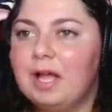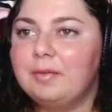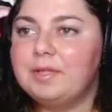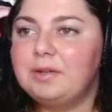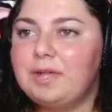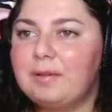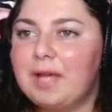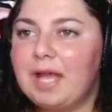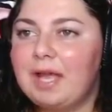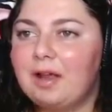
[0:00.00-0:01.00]
I really don't like
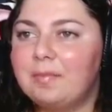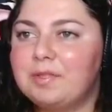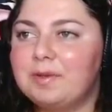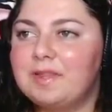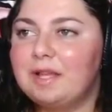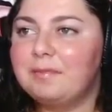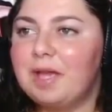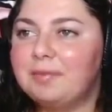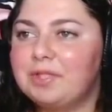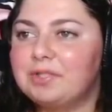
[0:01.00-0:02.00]
my hair, but do I think I'm
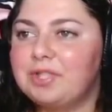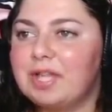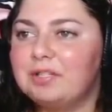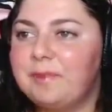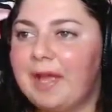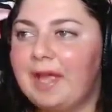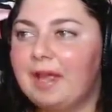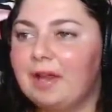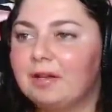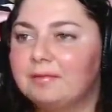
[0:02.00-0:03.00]
able to change my
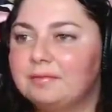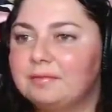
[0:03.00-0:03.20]
hair?